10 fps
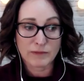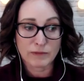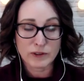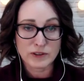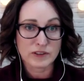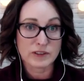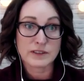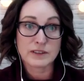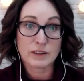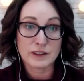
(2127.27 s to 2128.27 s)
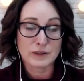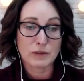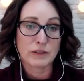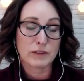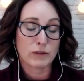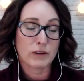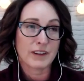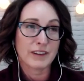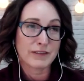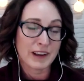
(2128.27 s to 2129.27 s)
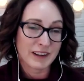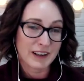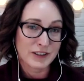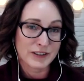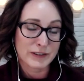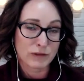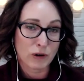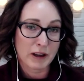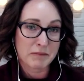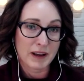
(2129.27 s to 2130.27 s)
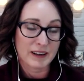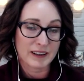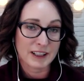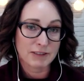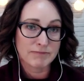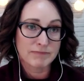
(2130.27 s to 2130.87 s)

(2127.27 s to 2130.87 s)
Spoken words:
which is it's called the Foundations of Quiet Marketing.